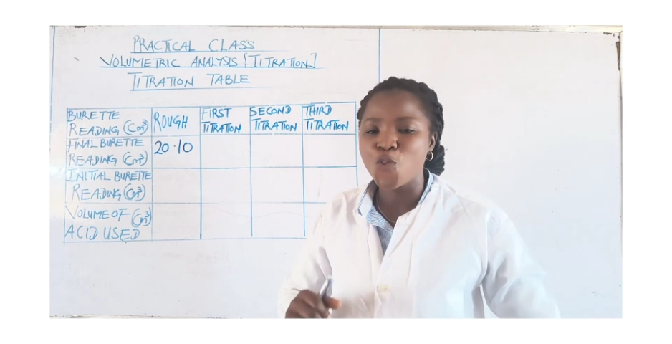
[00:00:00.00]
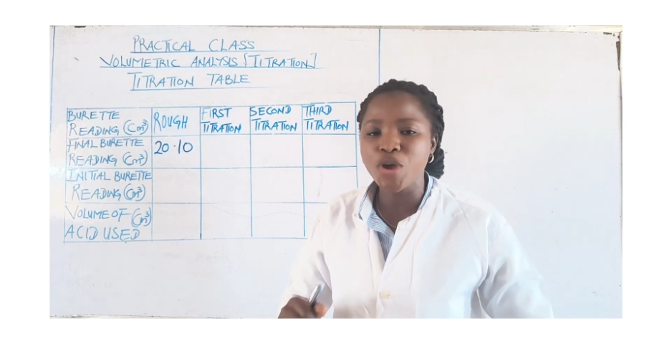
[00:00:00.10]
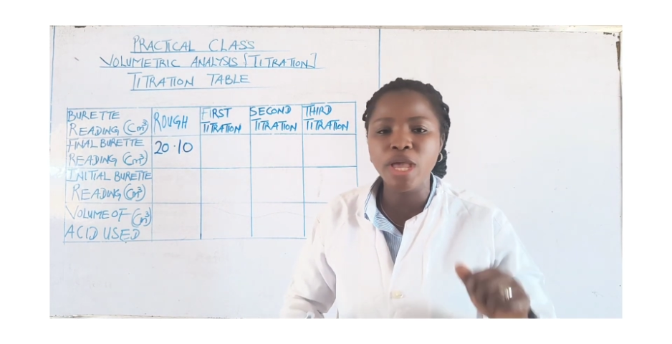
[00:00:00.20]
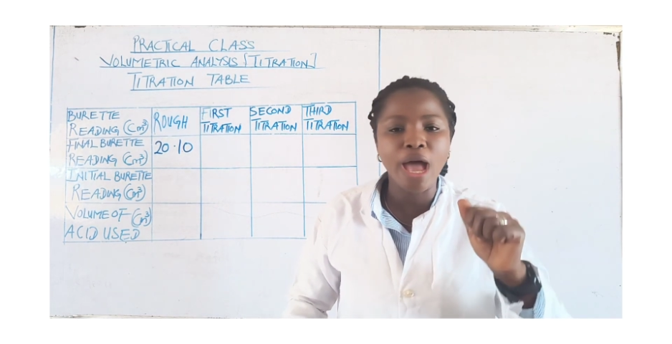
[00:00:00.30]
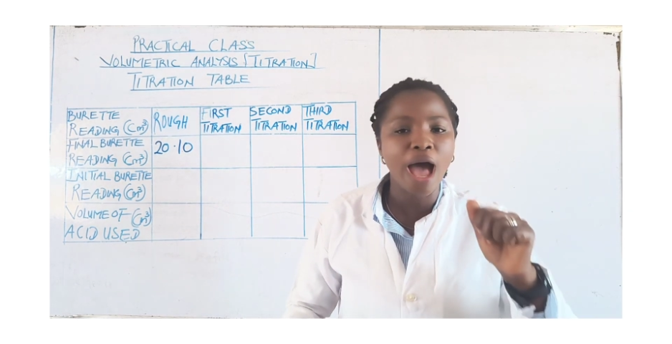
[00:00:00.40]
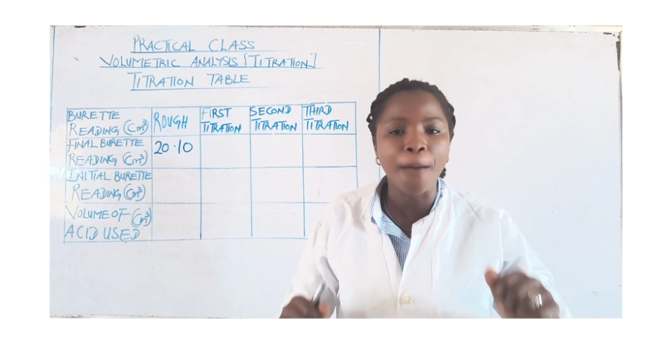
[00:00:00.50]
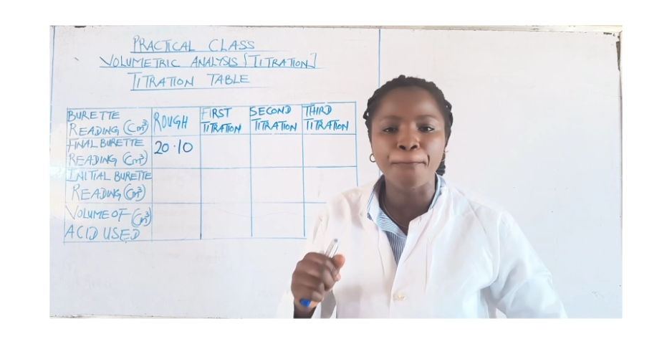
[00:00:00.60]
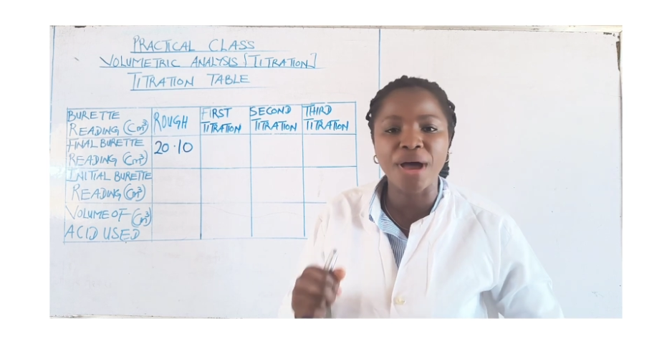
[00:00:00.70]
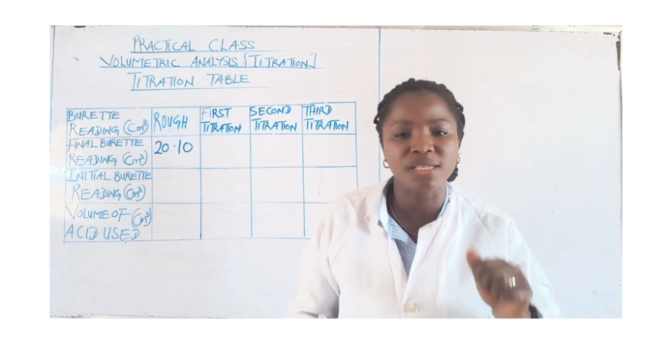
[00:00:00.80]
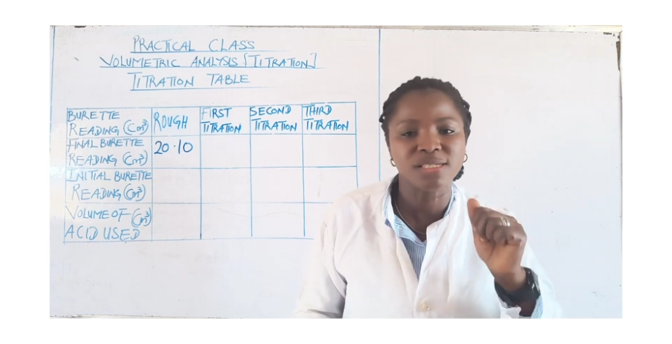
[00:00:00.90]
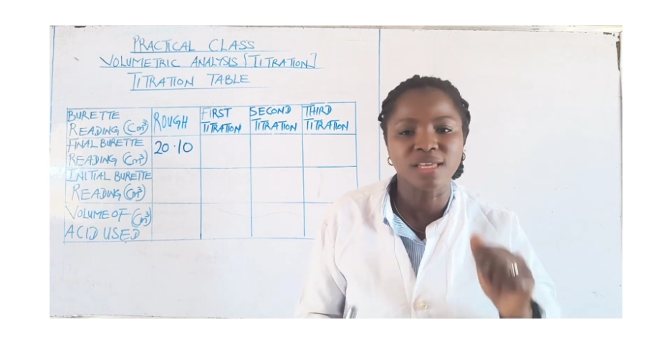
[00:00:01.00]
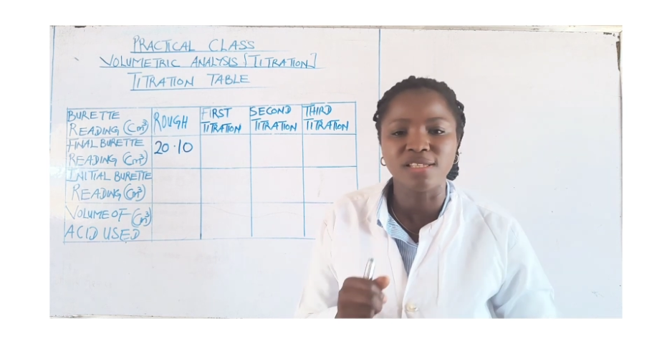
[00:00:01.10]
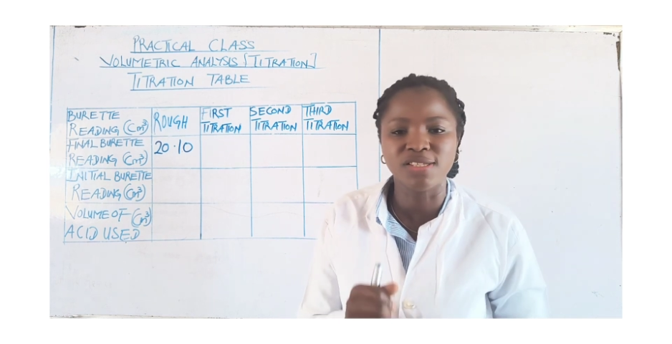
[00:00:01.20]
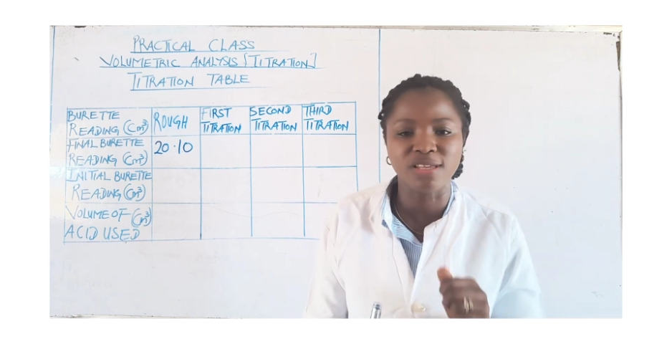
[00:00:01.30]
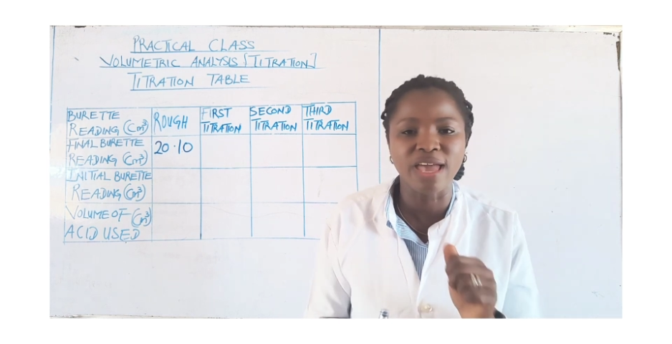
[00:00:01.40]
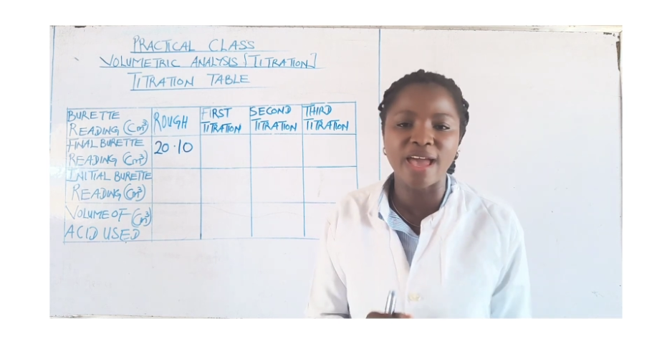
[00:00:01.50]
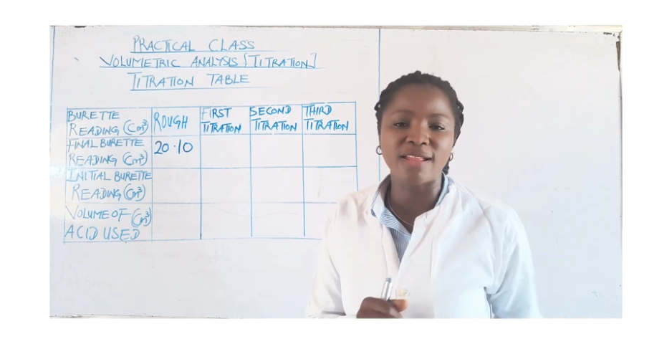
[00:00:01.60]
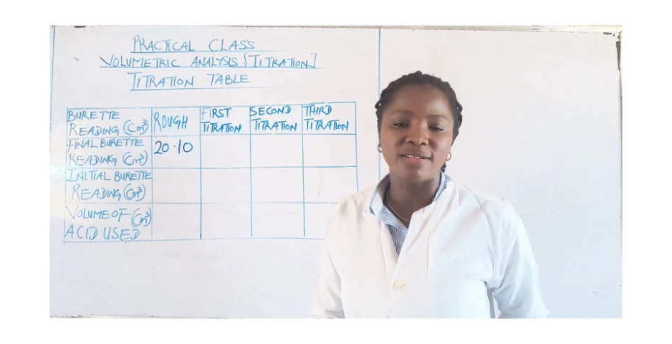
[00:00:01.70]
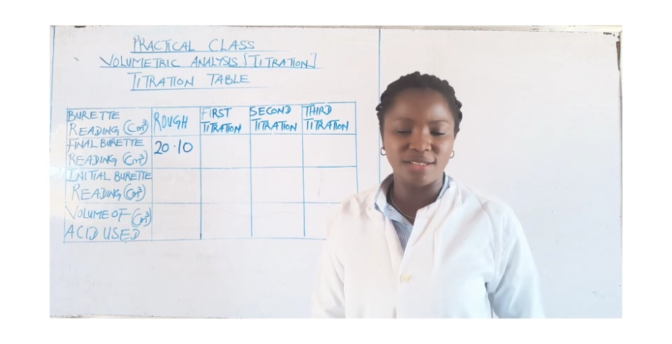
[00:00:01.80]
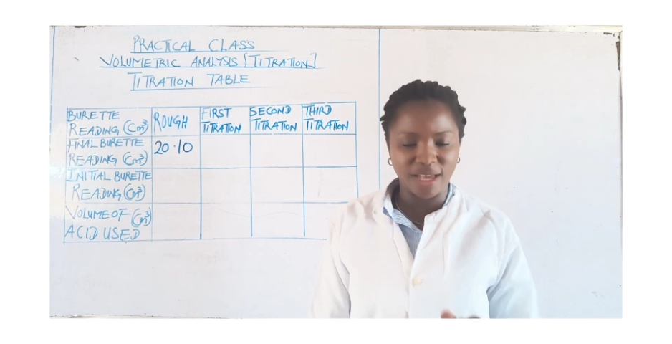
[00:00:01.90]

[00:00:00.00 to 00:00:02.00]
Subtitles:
we are passing together.